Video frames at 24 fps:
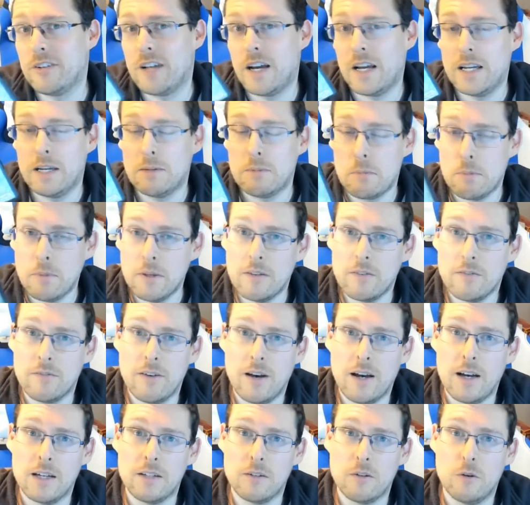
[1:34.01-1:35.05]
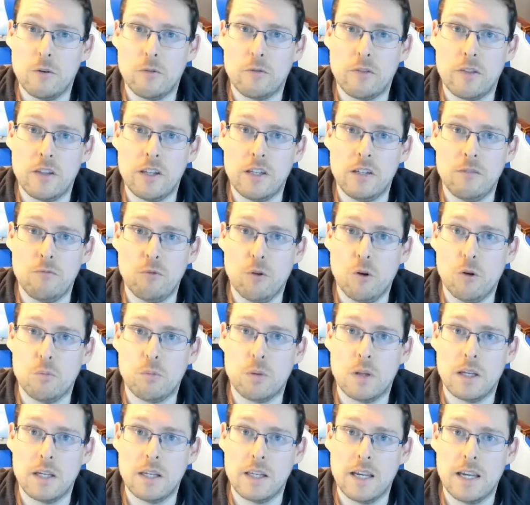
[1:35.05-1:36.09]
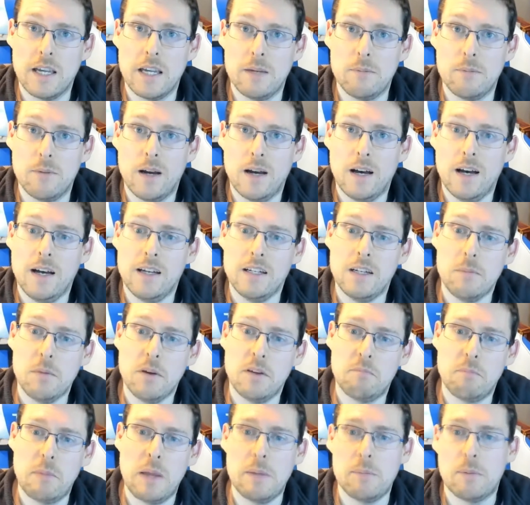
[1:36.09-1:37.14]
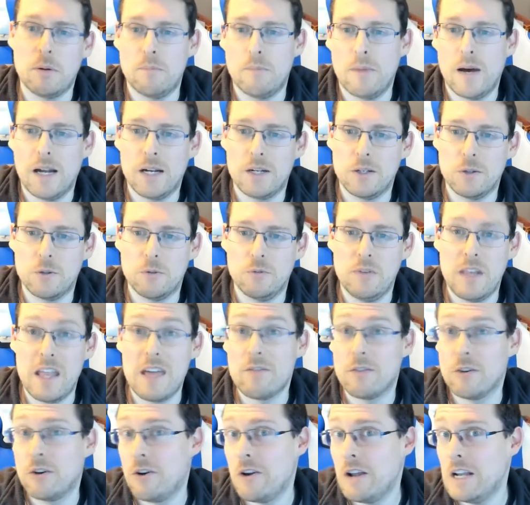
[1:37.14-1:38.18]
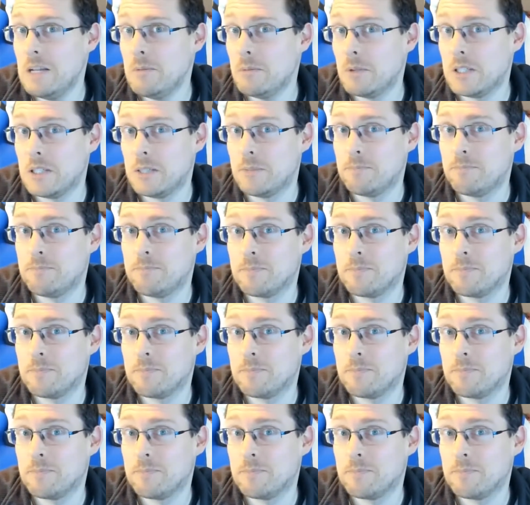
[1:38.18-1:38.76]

I am a big fan of the role-playing game, and a bit of Paper Mario never hurt anybody.